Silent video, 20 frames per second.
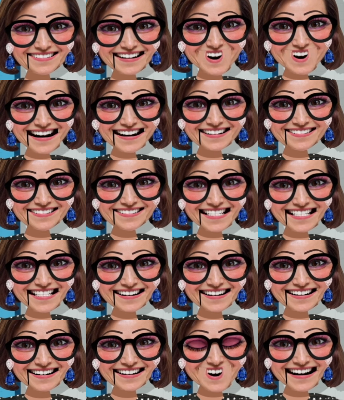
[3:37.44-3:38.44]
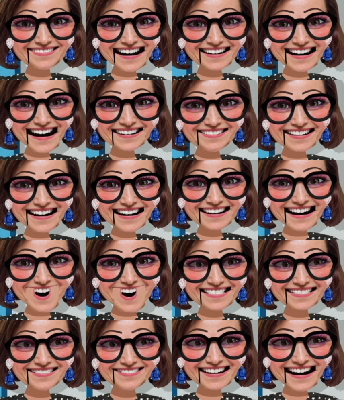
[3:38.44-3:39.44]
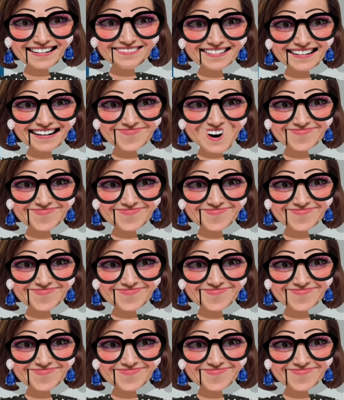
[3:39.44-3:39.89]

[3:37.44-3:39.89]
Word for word: as you can see, when this anti-clockwise